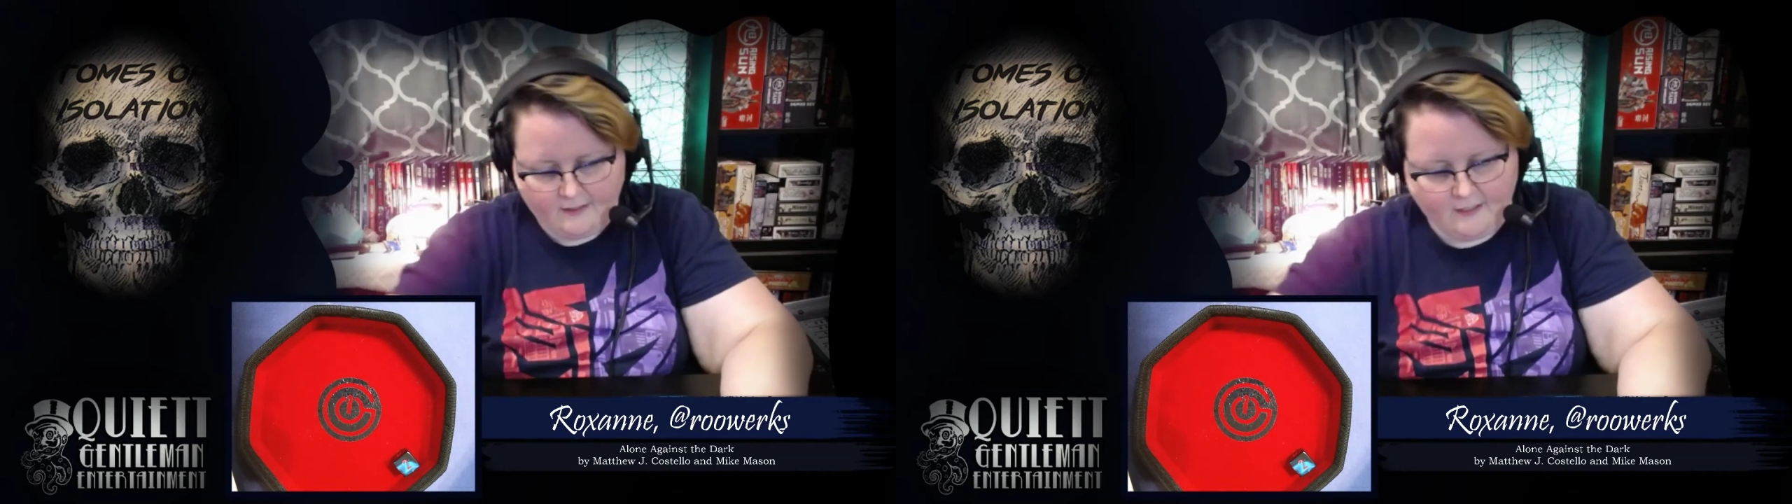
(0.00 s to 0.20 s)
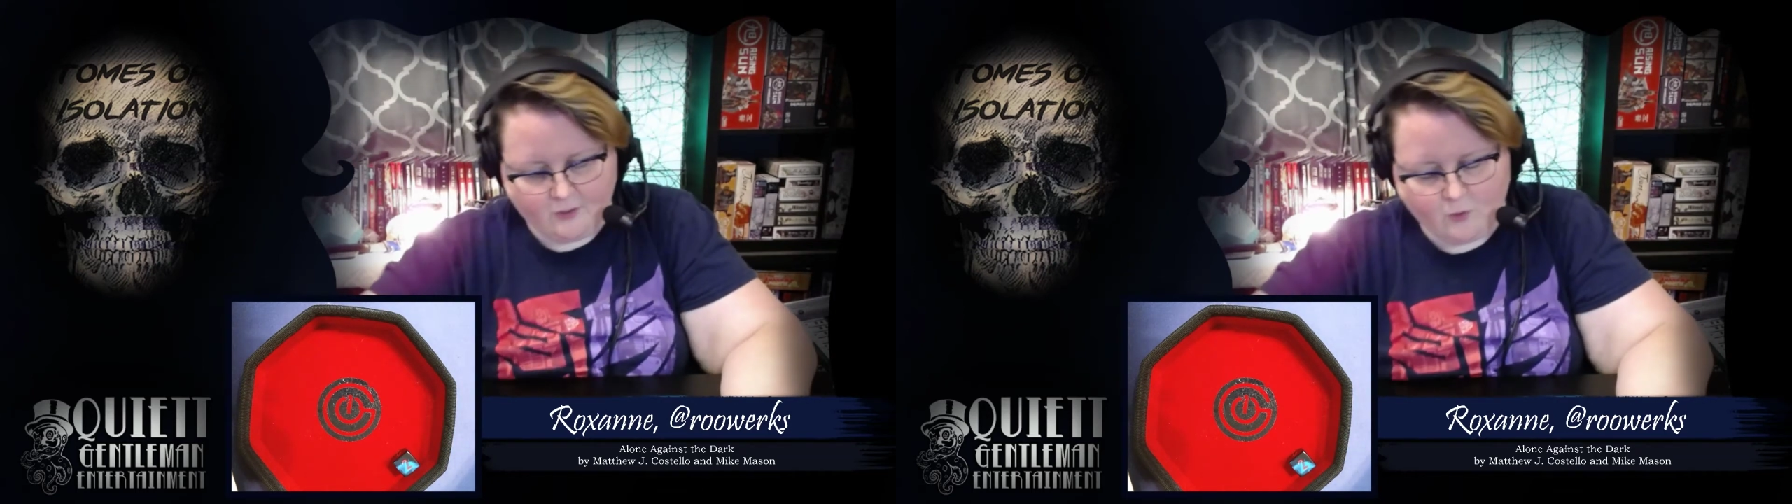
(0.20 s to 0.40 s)

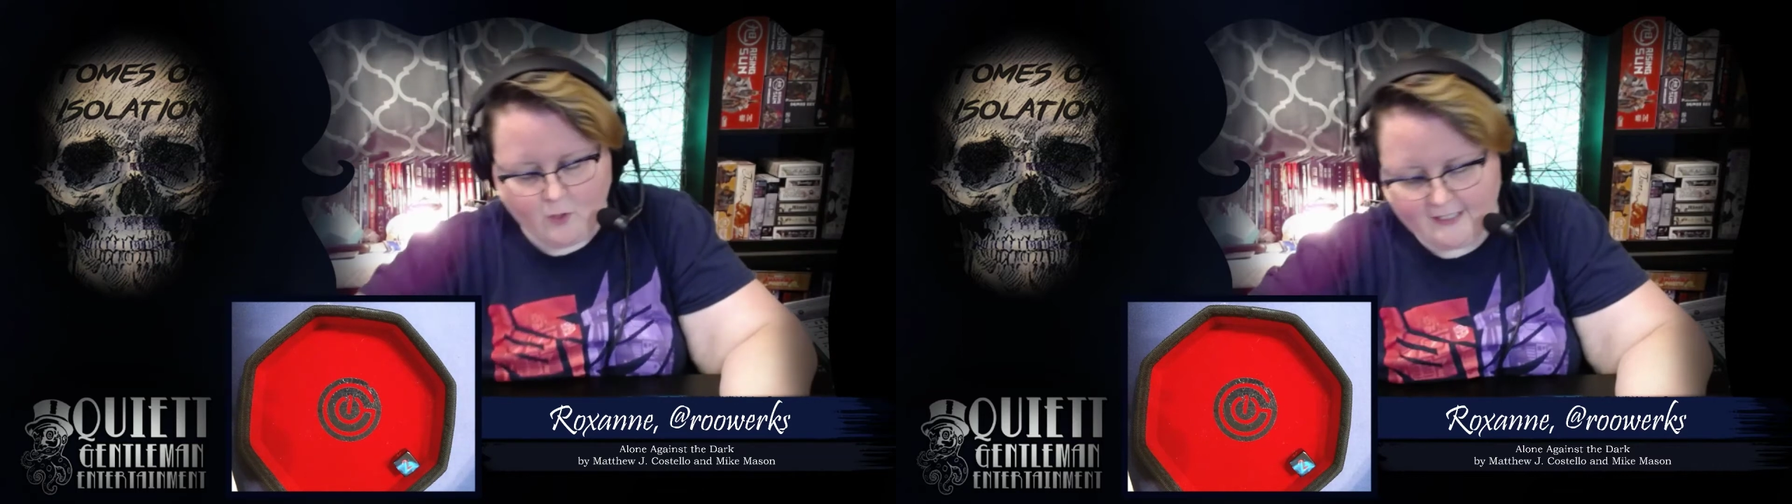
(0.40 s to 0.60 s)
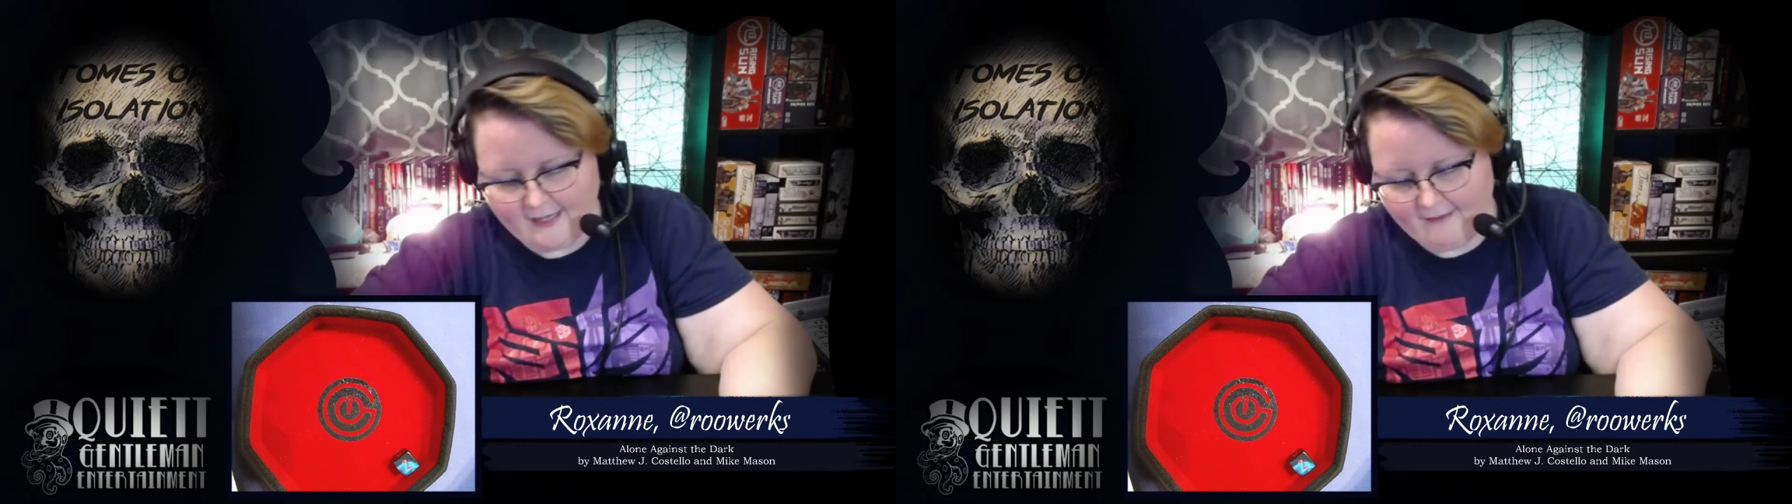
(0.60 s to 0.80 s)

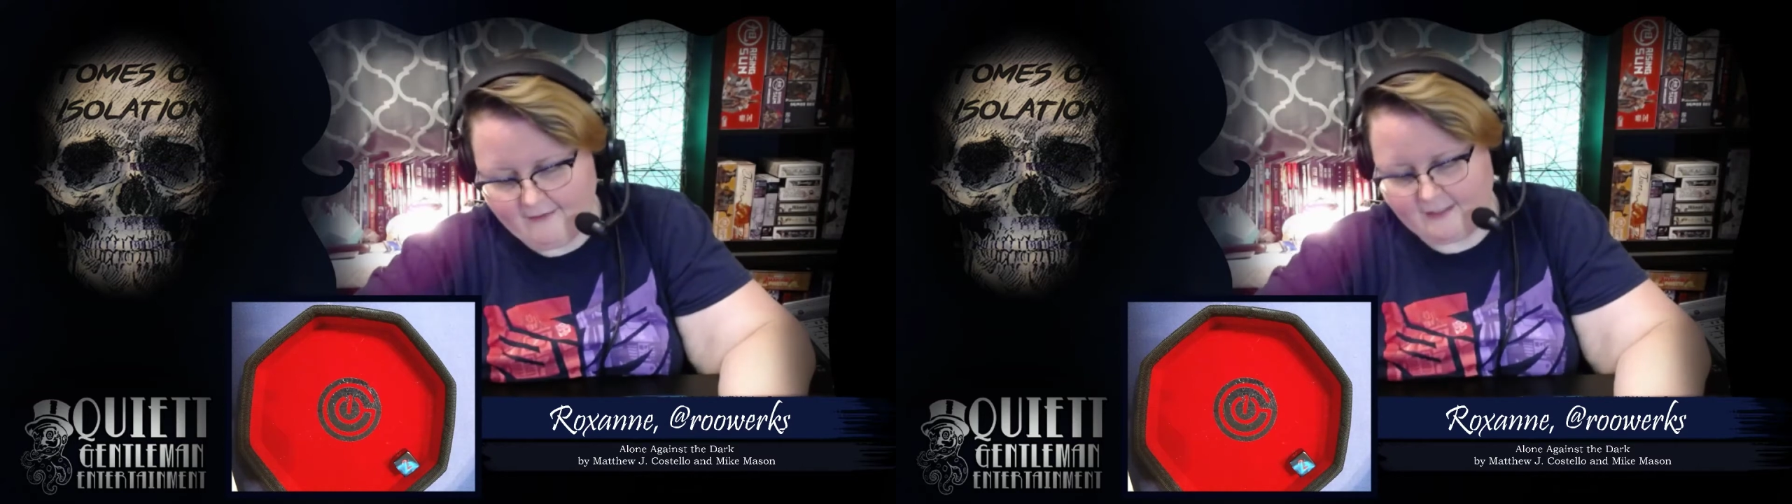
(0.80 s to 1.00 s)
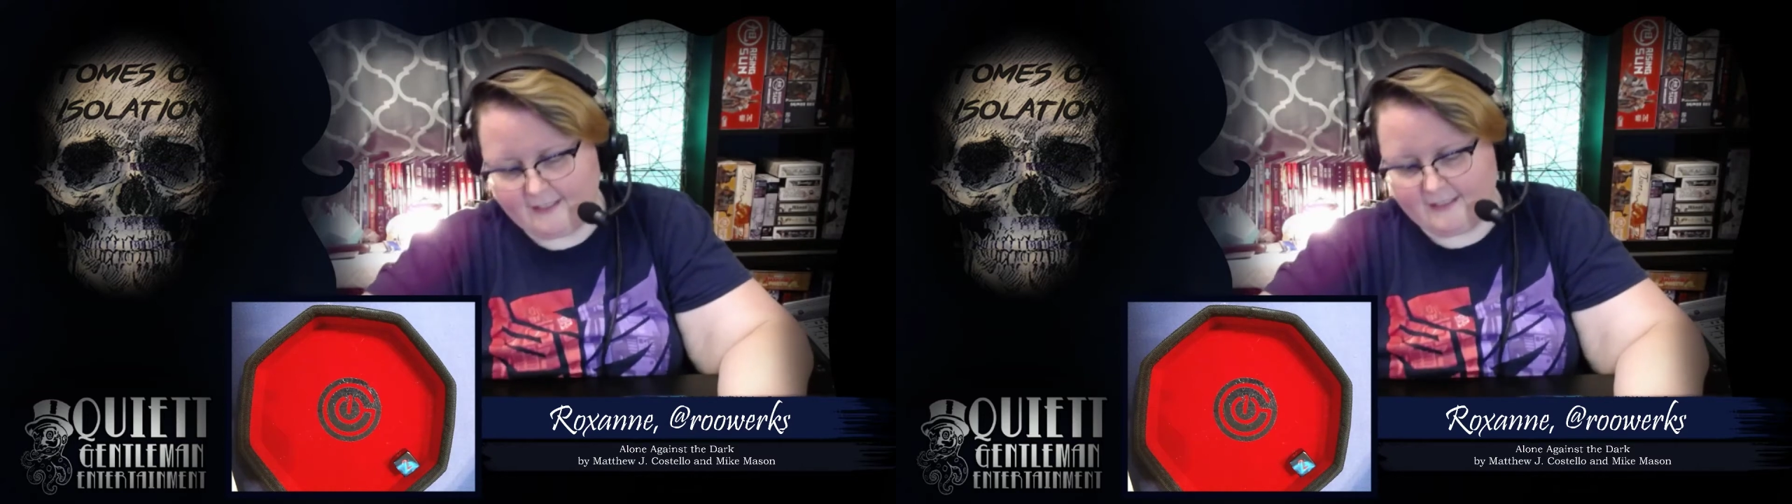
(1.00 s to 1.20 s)
27th,
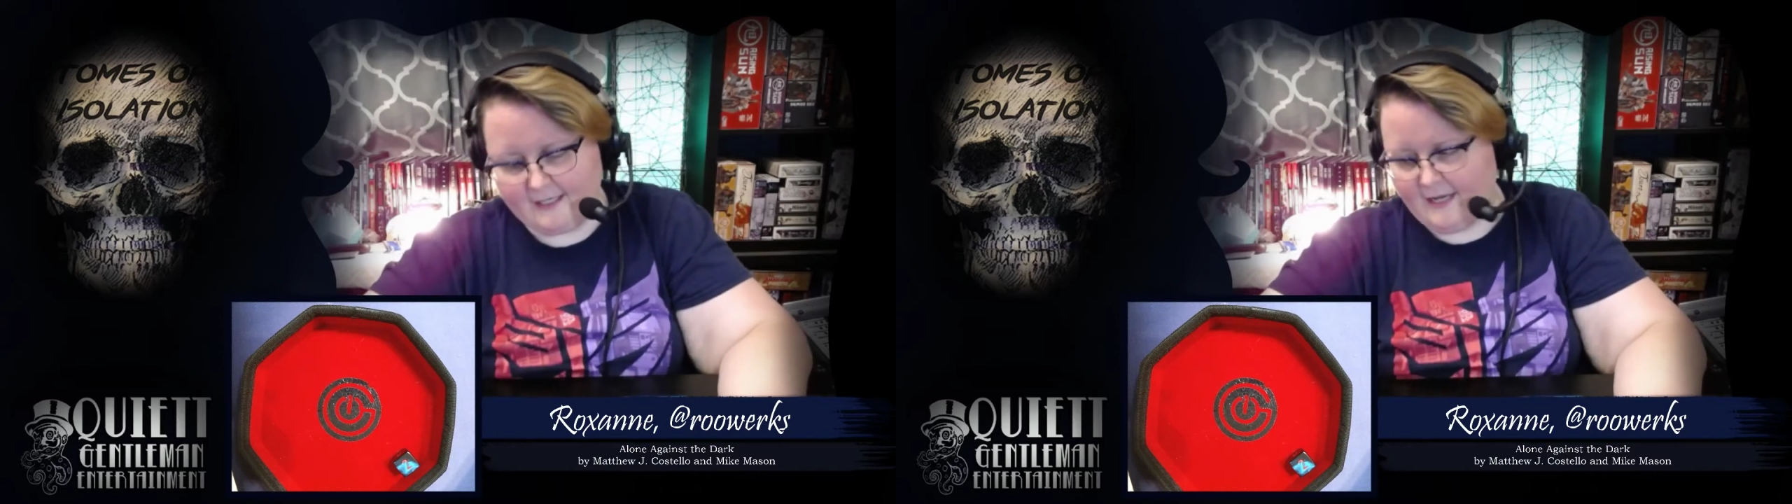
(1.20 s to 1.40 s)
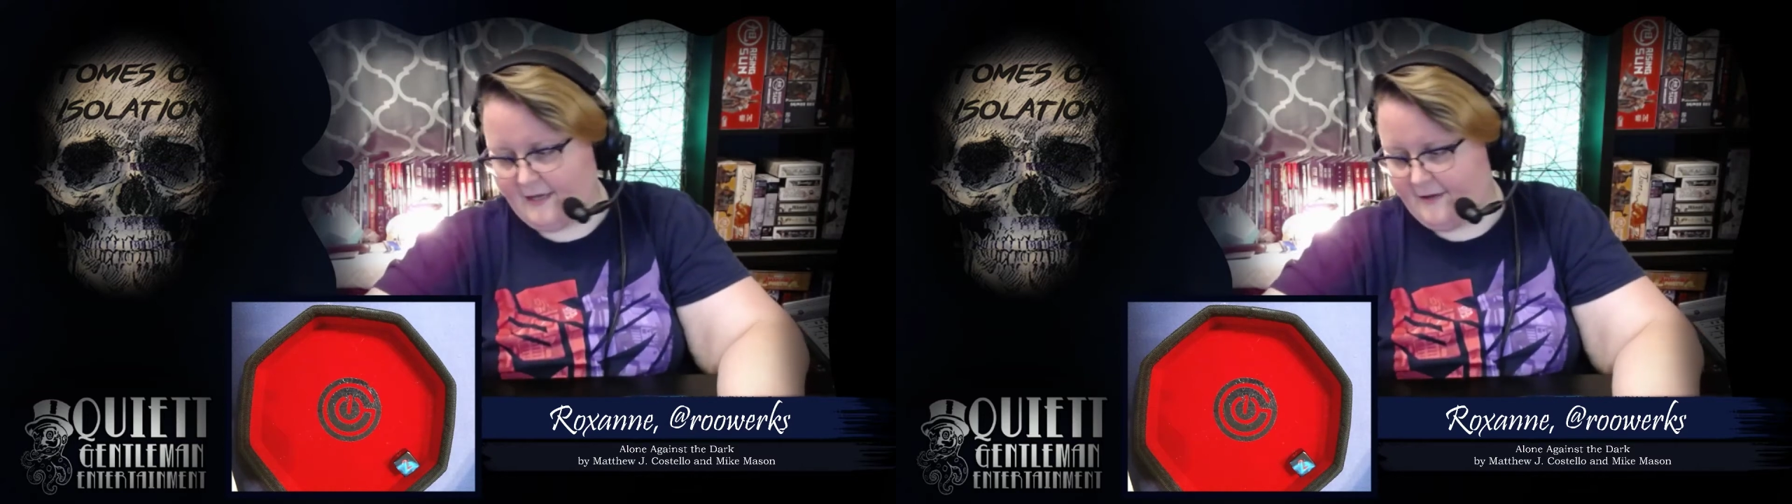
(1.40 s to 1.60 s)
6
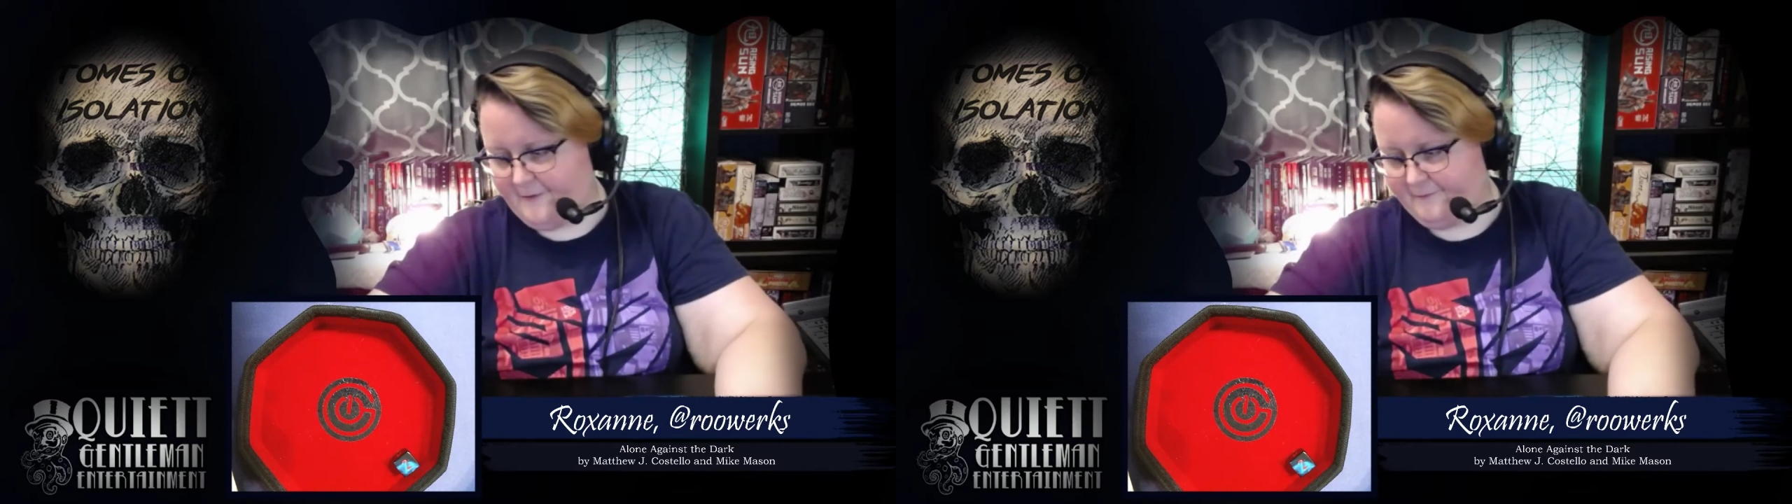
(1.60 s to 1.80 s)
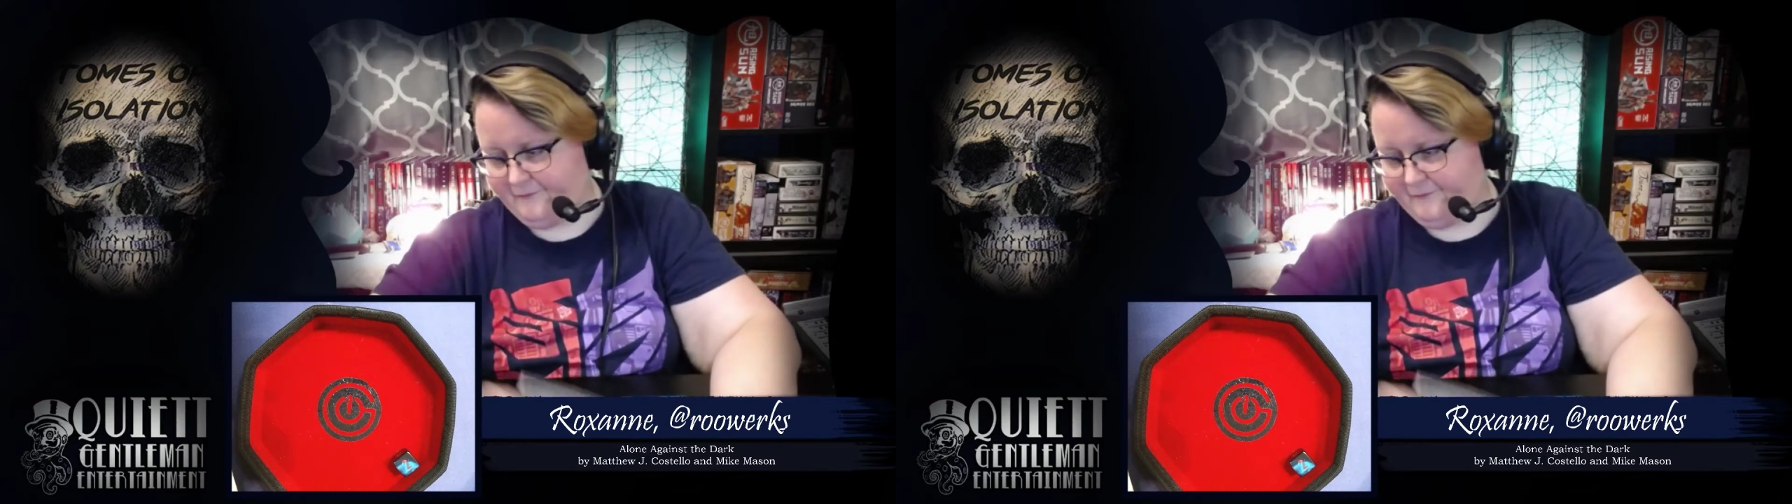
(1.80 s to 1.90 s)
a.m.